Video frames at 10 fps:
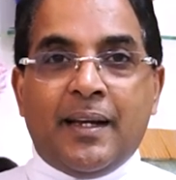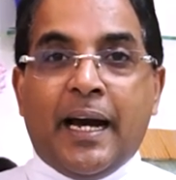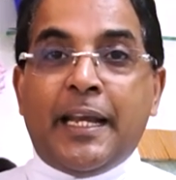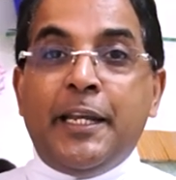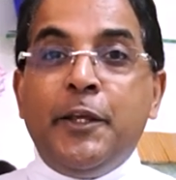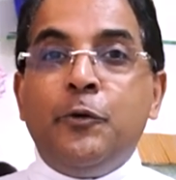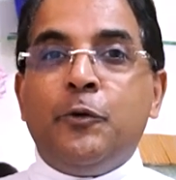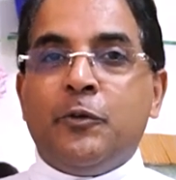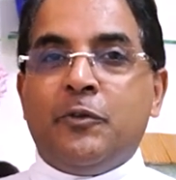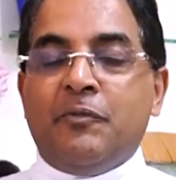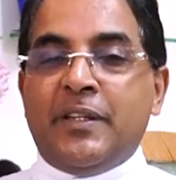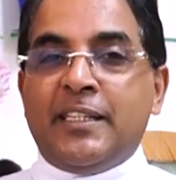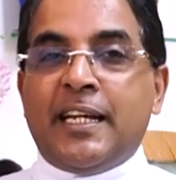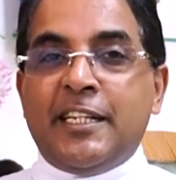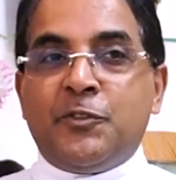And you,
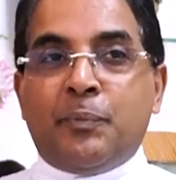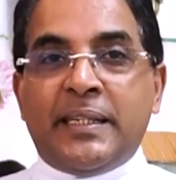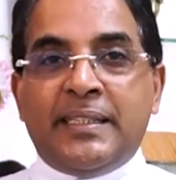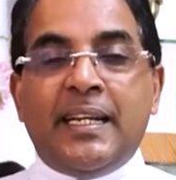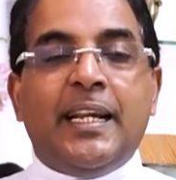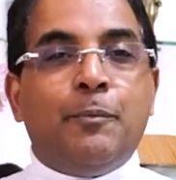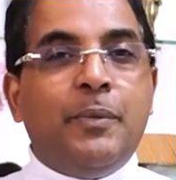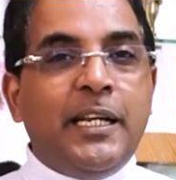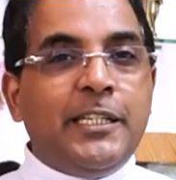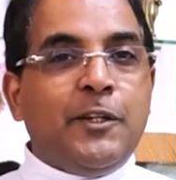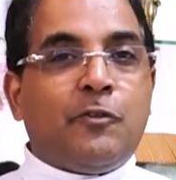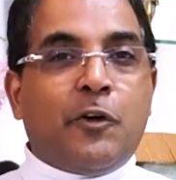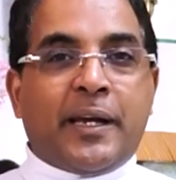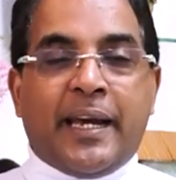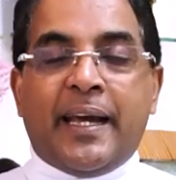with that special ability
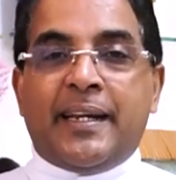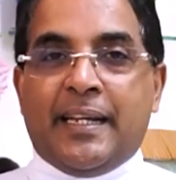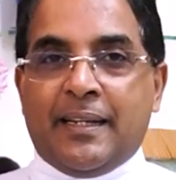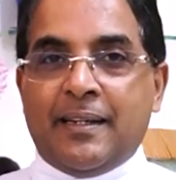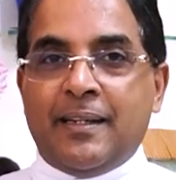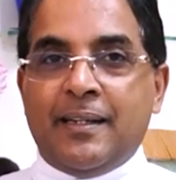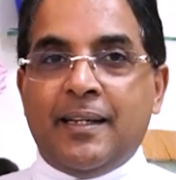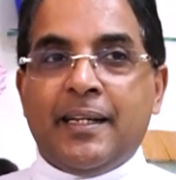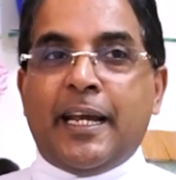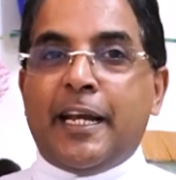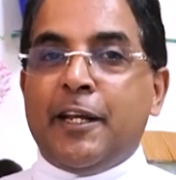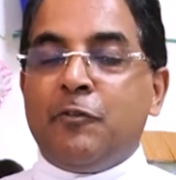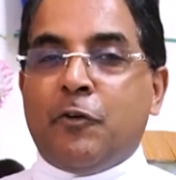for caring, caring